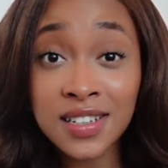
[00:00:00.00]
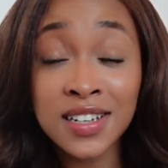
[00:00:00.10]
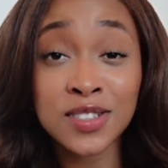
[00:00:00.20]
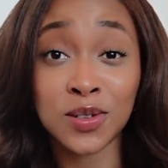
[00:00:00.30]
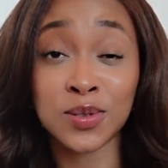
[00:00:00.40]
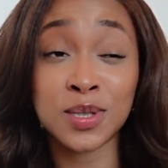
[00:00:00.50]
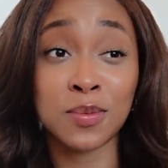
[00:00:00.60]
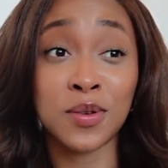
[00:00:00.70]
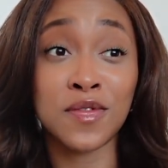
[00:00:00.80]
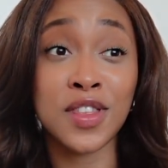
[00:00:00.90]
so some
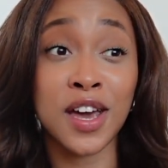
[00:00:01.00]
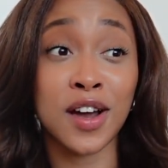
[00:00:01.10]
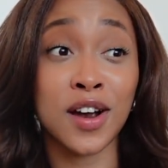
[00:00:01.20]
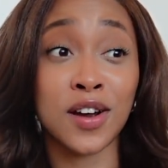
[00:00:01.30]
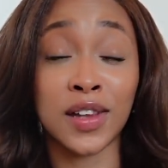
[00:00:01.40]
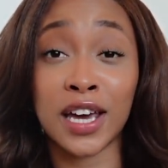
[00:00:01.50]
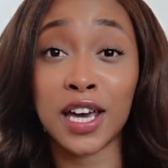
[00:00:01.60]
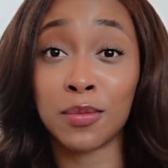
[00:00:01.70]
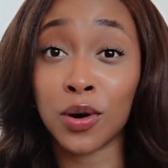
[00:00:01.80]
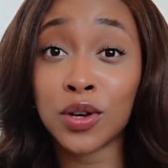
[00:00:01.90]
of their like
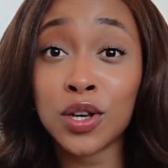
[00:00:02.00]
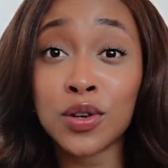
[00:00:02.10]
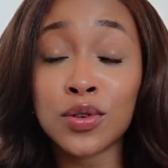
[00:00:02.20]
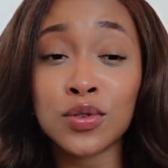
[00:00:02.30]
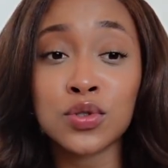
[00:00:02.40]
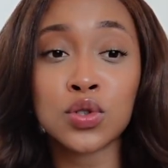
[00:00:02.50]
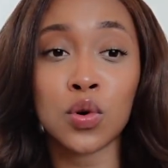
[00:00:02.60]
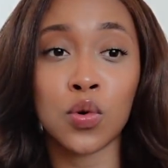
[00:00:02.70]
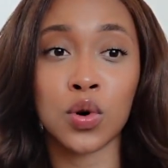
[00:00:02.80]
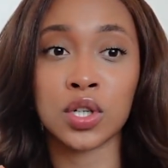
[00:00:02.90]
MOQs
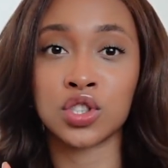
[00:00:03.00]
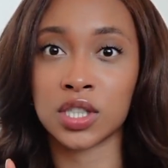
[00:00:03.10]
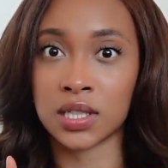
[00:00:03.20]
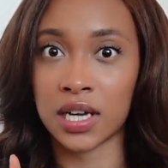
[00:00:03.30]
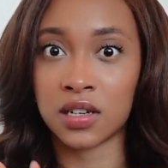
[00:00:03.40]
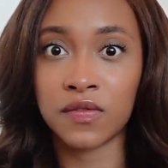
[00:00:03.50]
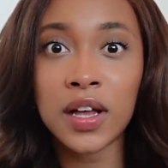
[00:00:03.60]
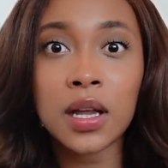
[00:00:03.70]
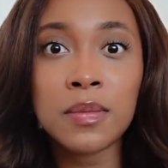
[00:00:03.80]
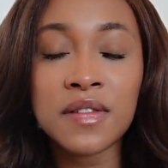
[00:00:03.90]
or just like
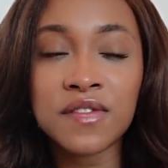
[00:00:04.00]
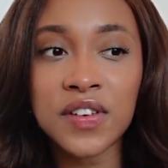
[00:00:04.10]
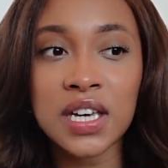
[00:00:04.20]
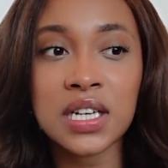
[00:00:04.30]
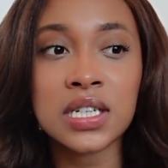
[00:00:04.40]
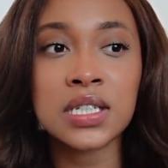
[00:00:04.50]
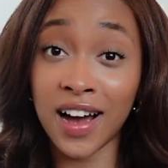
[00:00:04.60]
development fees.